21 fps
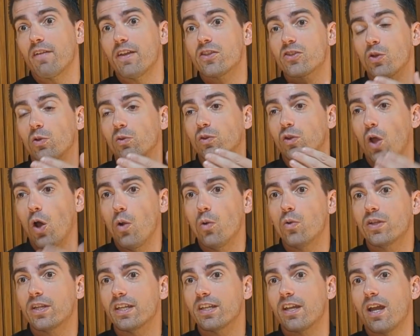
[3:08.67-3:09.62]
And so
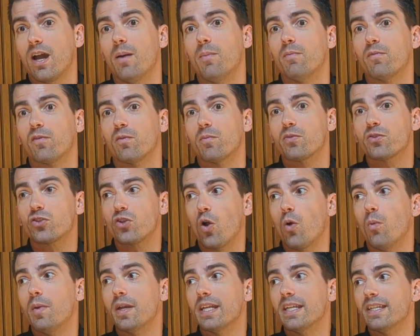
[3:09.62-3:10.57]
load can come from
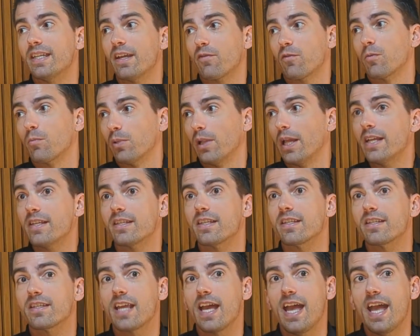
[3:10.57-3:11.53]
so many different places.